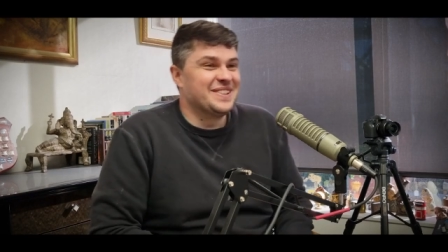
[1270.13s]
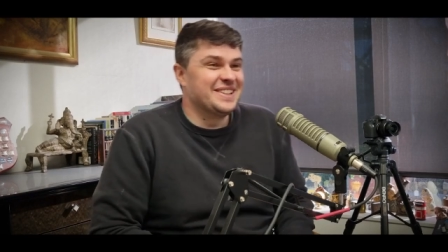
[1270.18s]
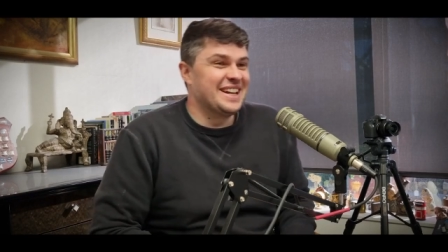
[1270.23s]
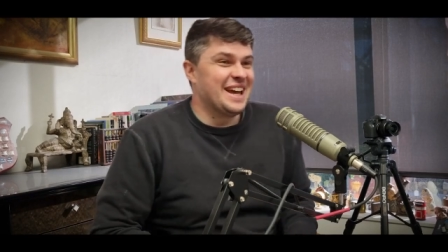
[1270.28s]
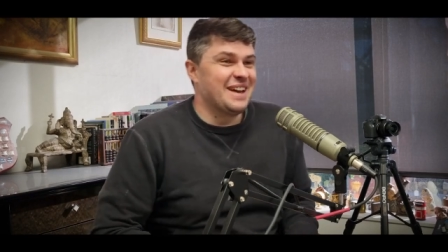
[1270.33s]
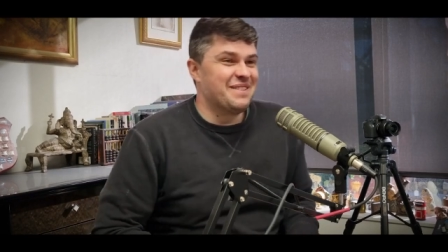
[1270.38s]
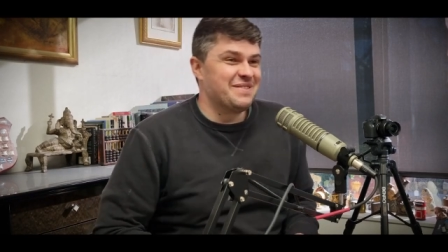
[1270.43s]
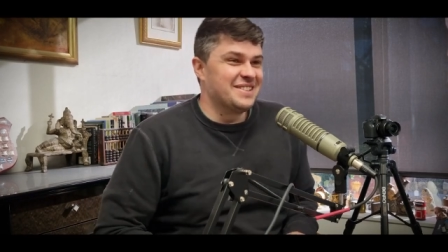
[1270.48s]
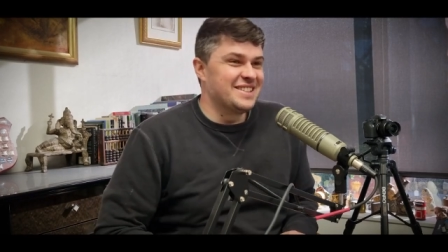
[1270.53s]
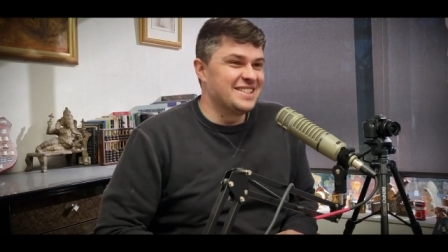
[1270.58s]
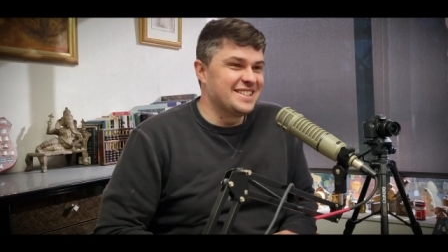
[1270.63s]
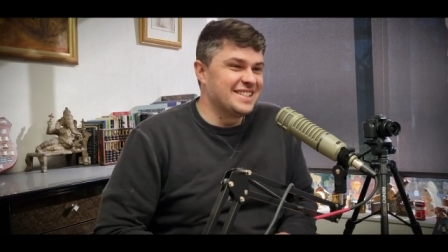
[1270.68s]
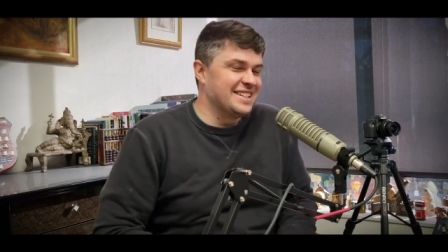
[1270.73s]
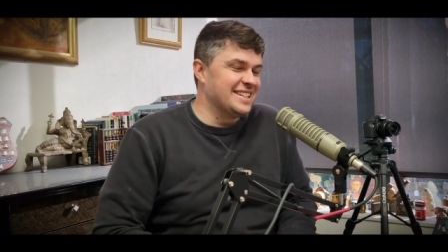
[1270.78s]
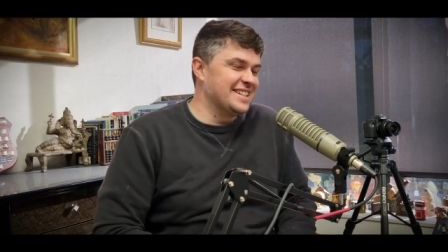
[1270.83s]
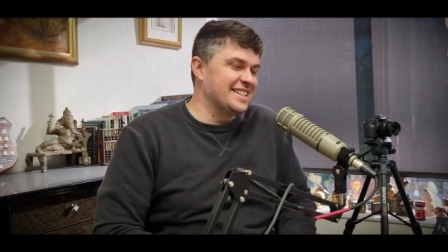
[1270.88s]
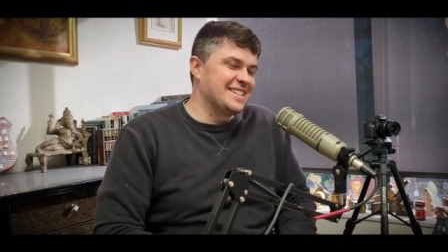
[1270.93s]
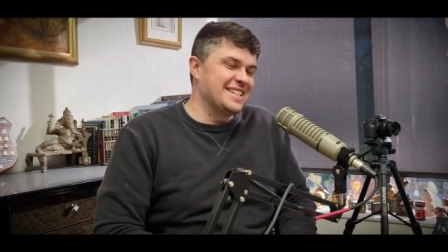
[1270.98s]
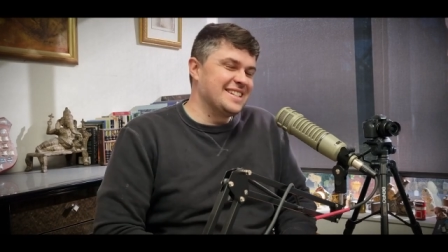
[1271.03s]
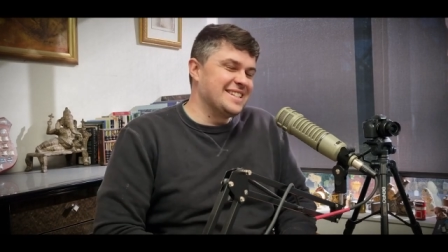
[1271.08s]
It happens.
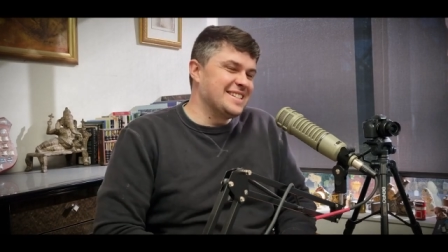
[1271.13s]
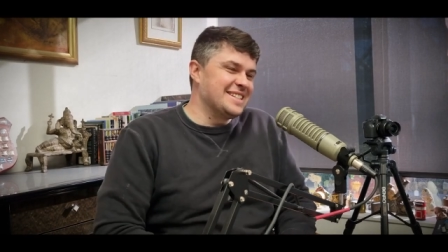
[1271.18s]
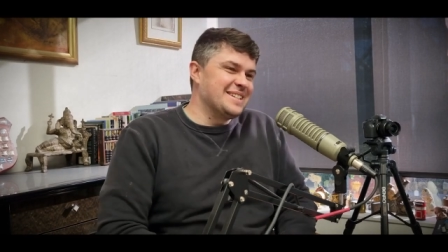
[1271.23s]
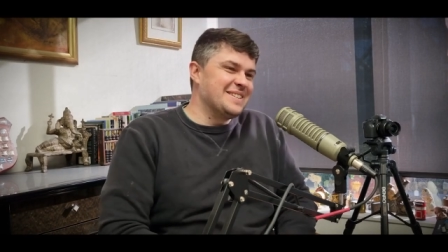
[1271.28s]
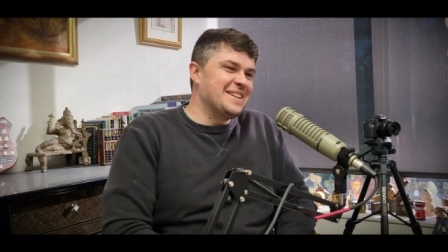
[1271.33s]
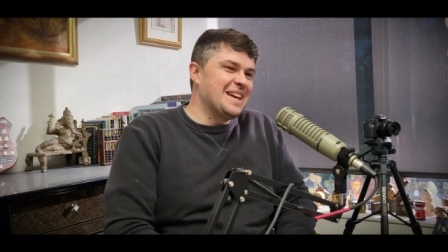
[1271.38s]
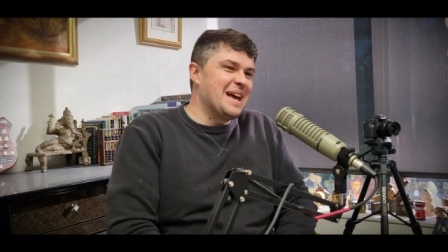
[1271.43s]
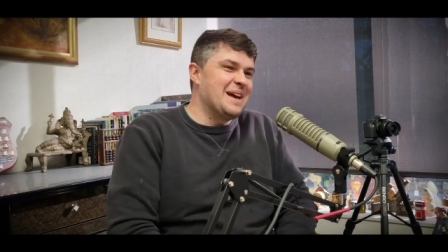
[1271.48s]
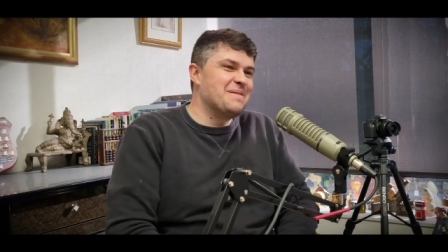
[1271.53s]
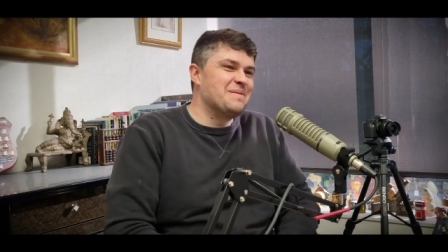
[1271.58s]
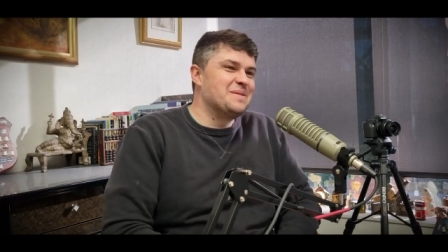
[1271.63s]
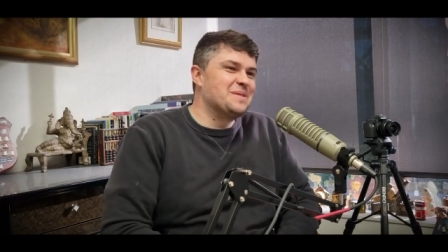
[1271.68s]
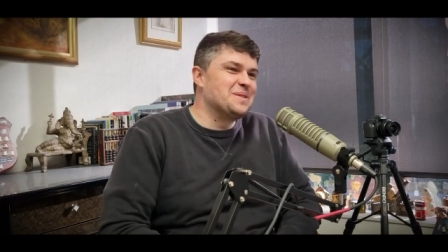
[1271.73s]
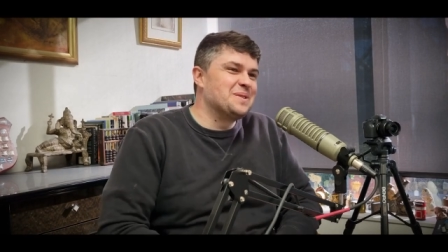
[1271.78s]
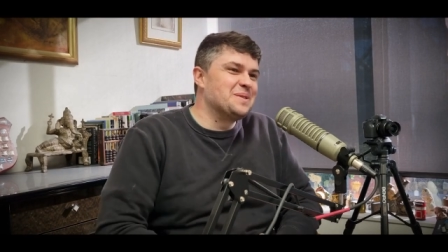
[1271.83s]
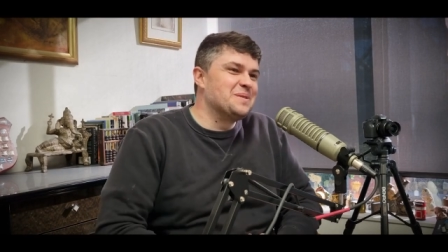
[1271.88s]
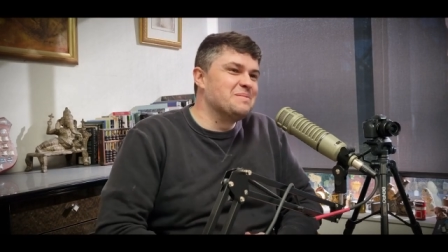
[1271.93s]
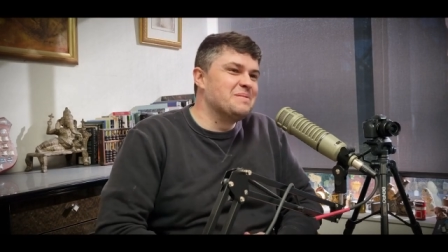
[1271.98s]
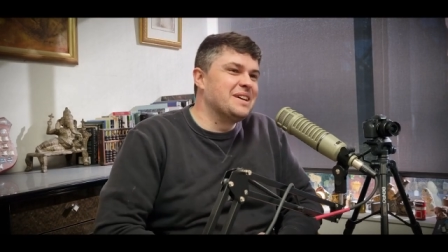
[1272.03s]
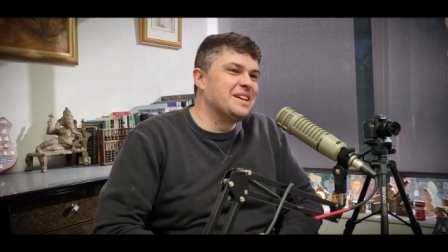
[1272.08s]
It, doesn't seem to happen
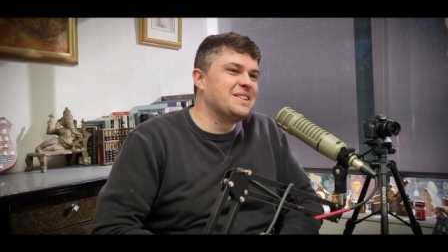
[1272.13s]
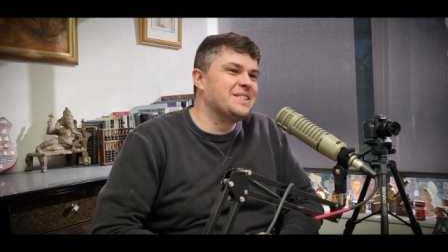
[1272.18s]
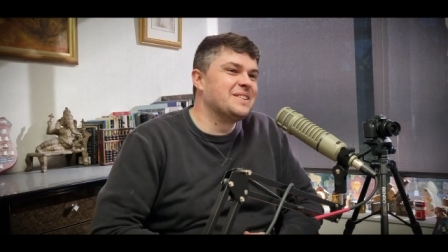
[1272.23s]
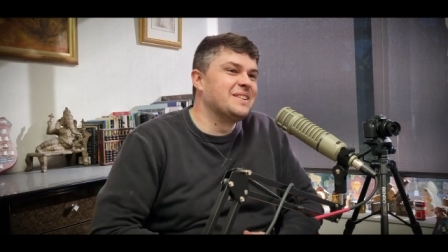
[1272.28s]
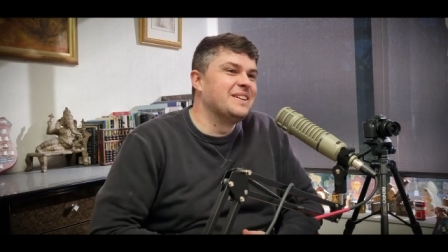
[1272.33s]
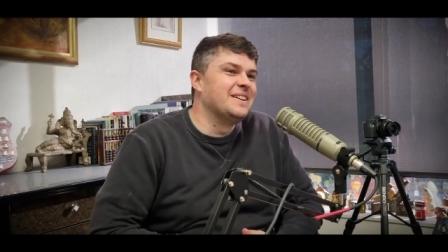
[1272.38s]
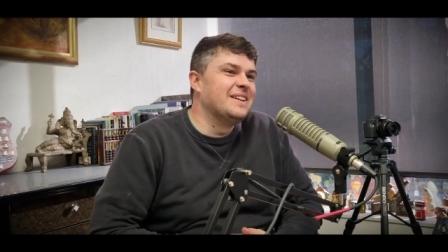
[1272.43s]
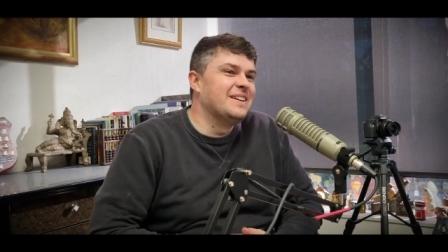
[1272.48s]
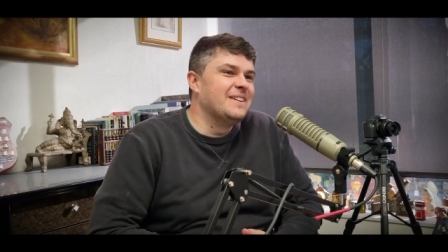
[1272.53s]
too much.